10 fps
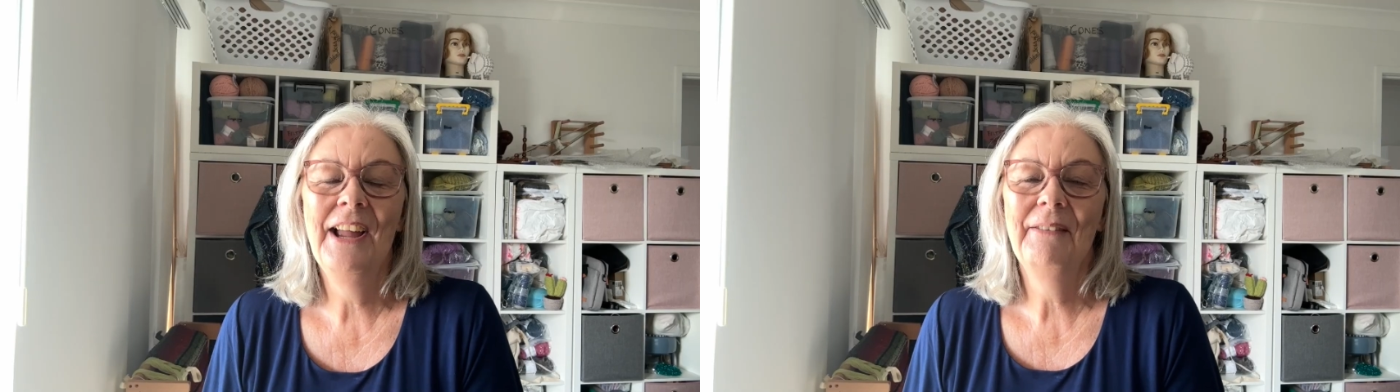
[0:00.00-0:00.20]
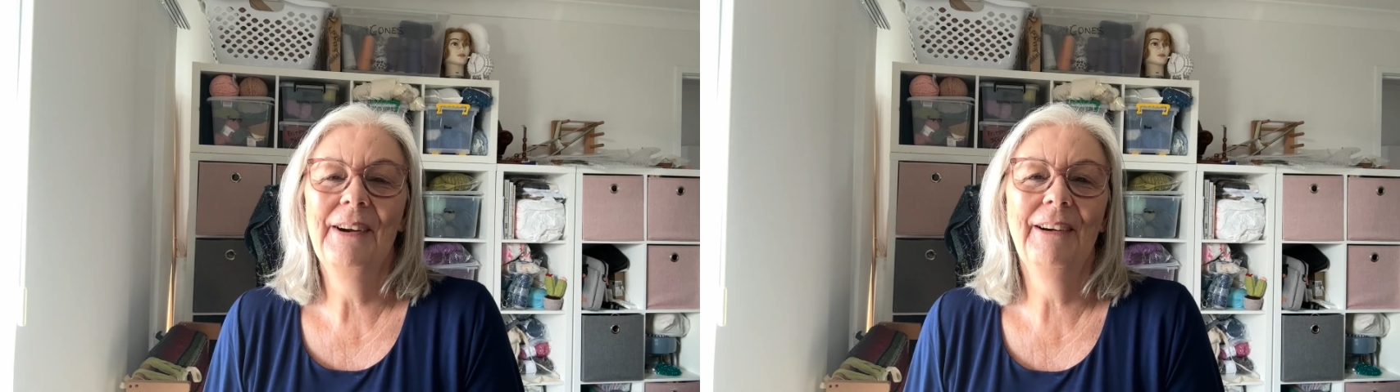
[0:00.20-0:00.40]

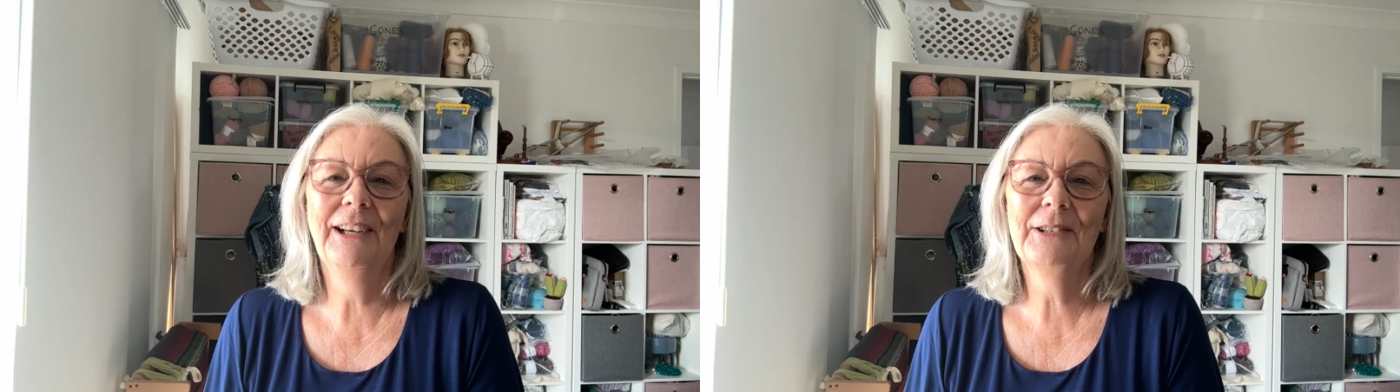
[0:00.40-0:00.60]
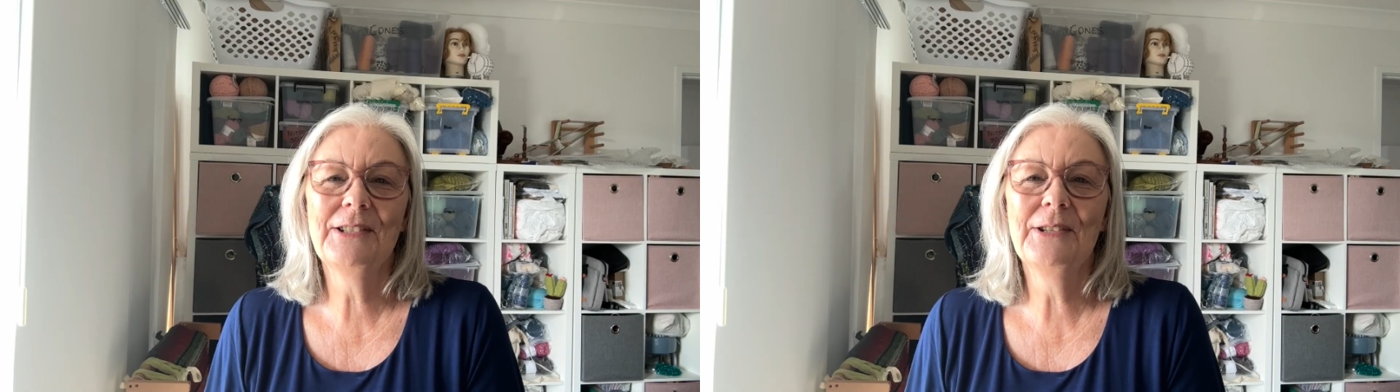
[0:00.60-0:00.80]
Where I
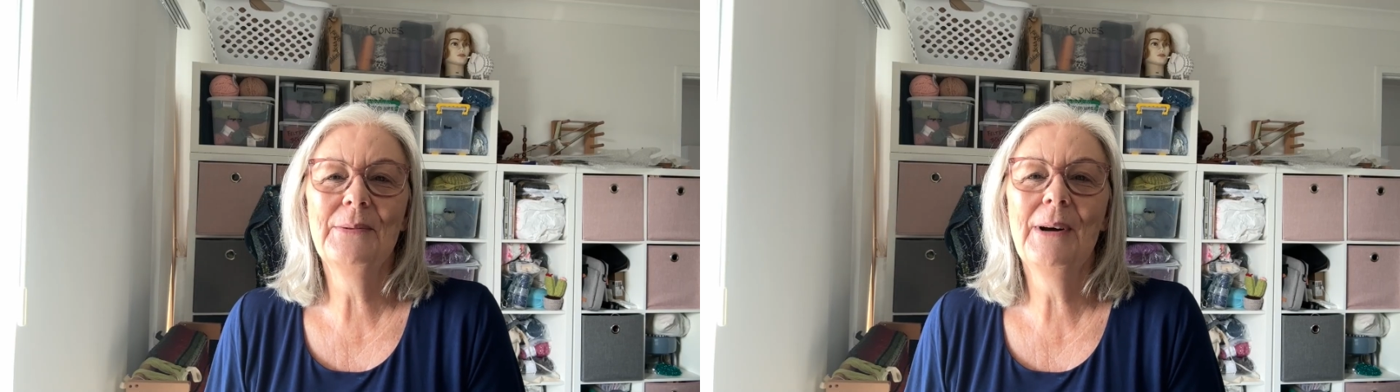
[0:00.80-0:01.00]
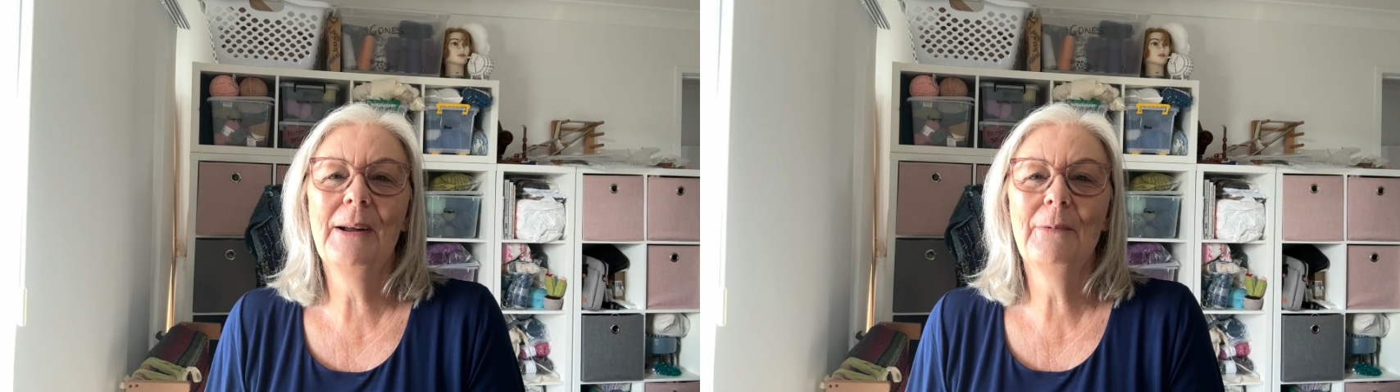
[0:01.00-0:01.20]
looked at all
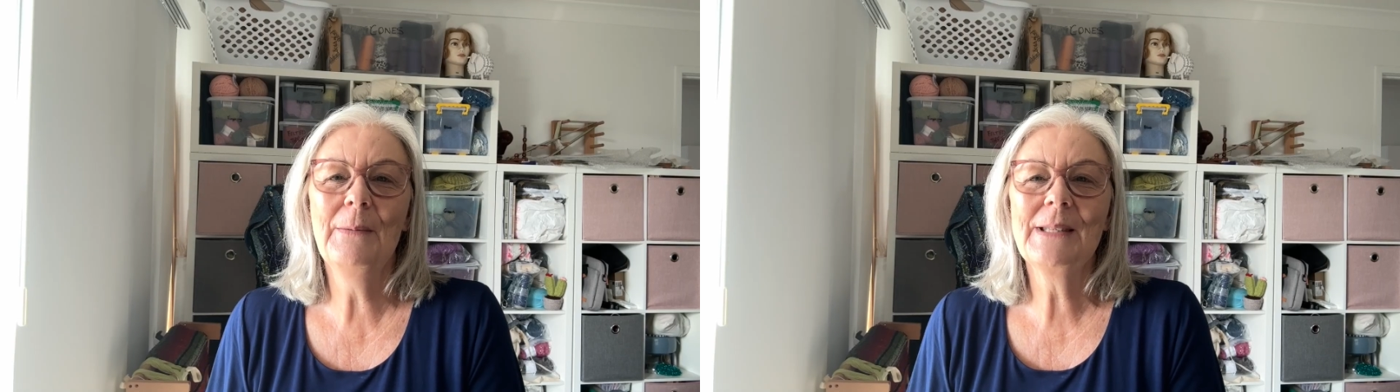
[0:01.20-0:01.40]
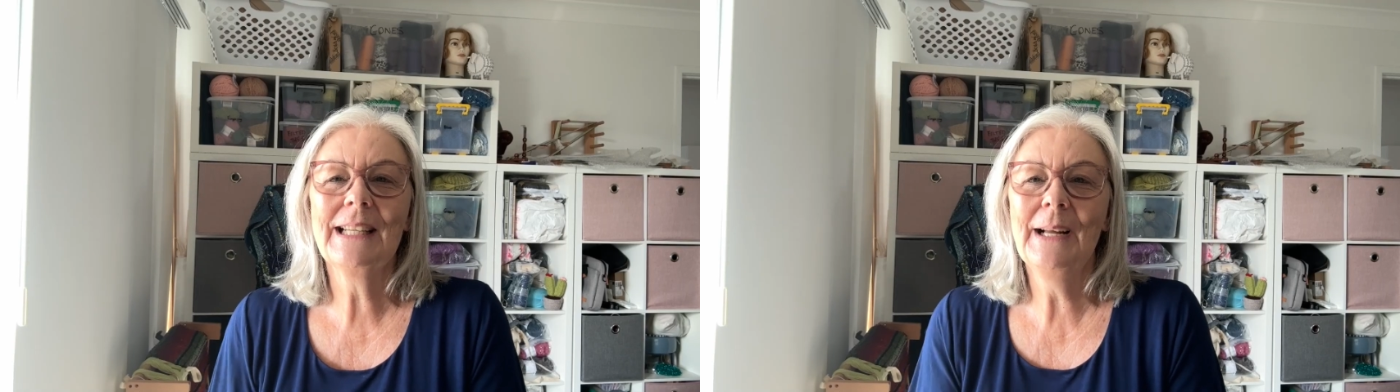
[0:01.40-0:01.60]
my
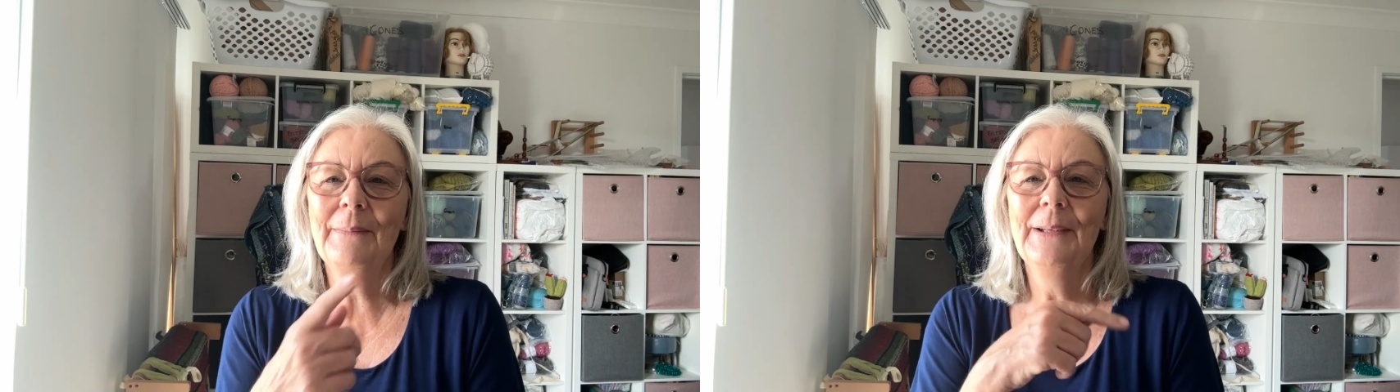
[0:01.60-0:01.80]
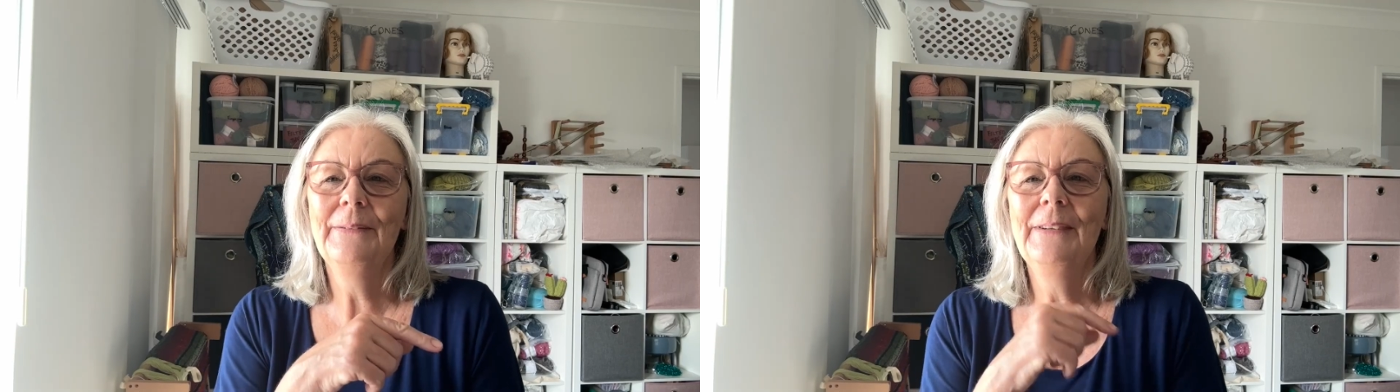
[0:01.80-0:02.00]
whips a
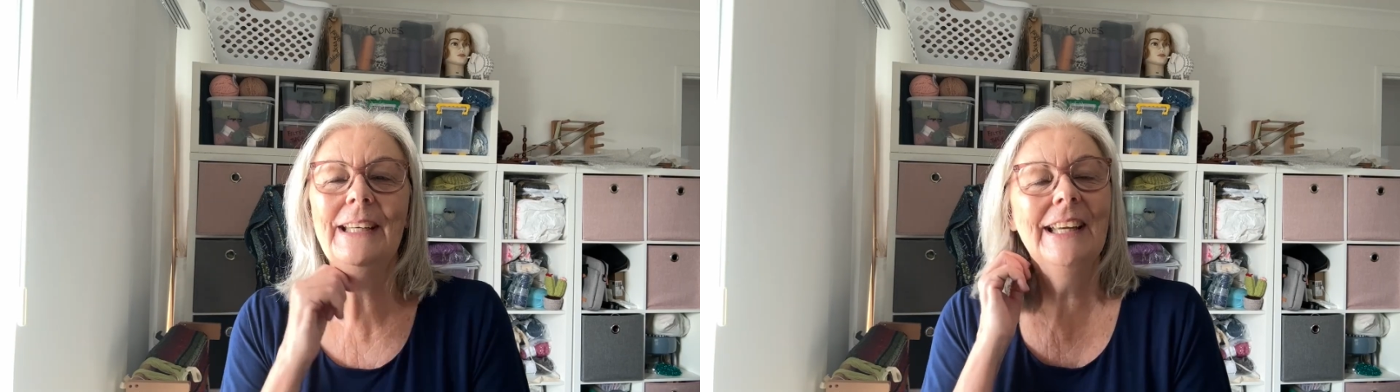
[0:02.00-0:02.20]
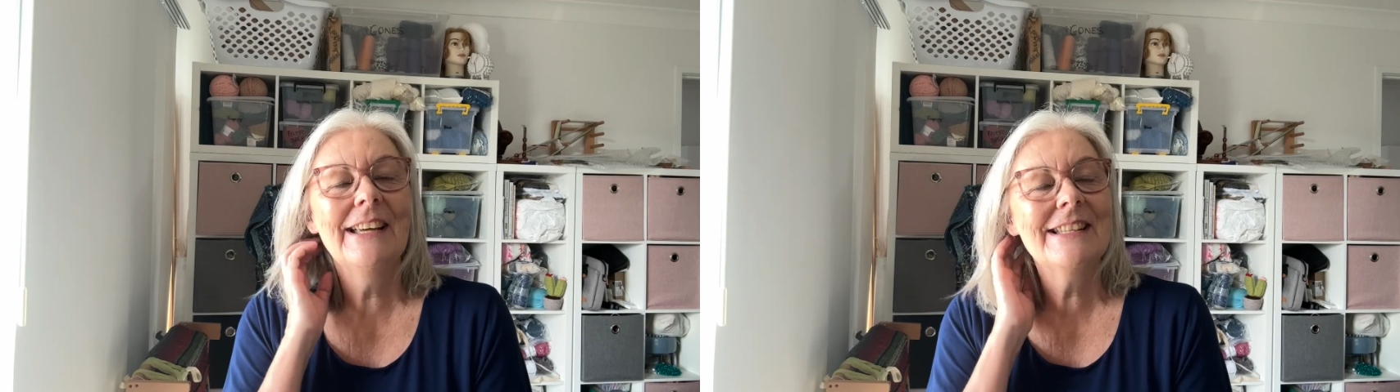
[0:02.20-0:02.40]
couple of
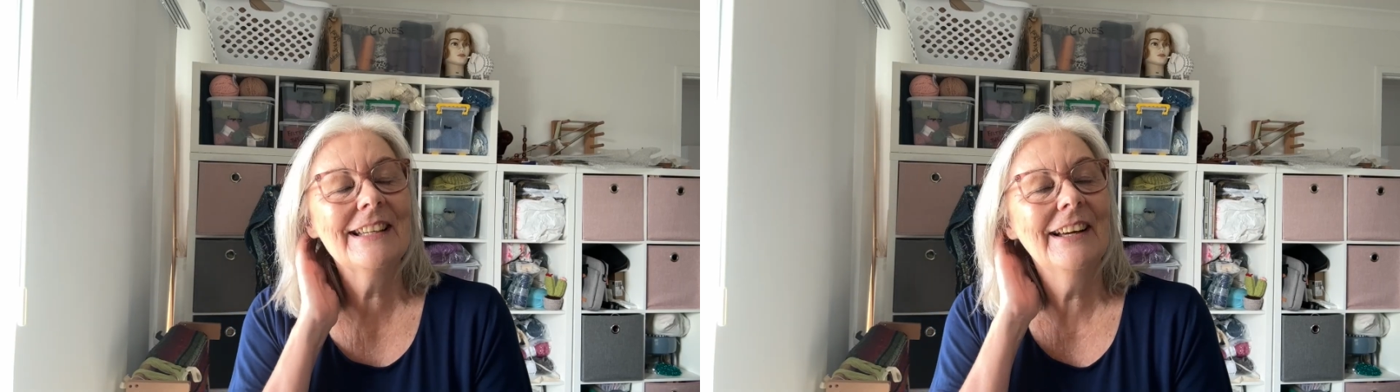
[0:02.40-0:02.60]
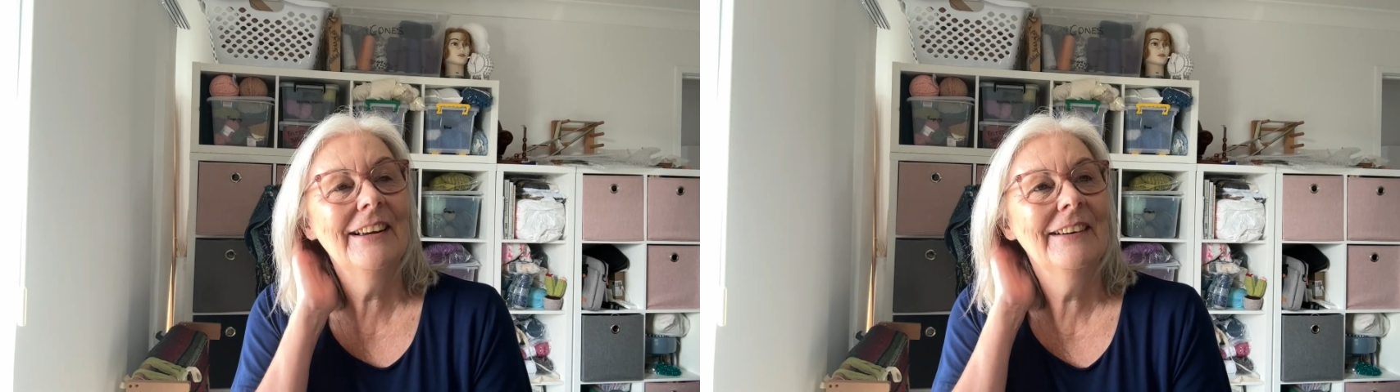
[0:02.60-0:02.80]
videos
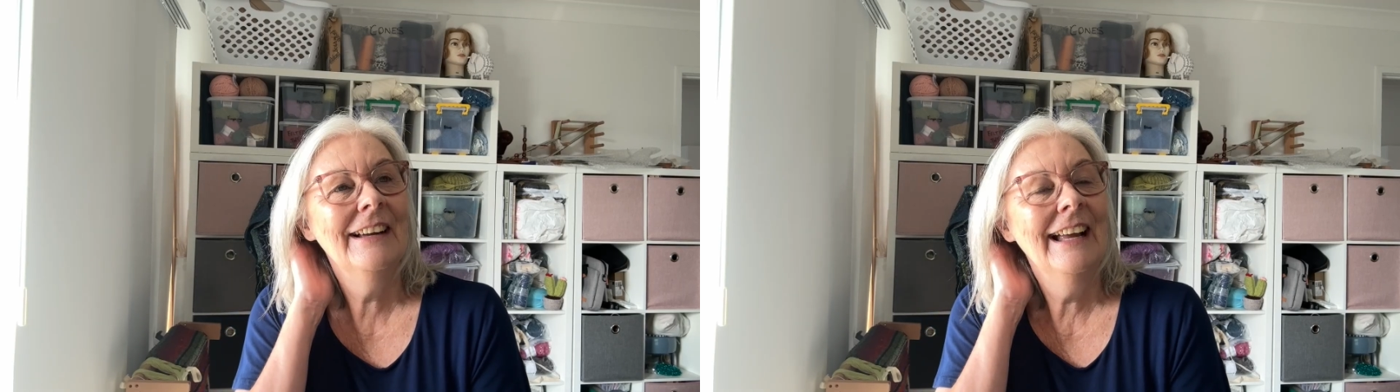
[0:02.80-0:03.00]
ago.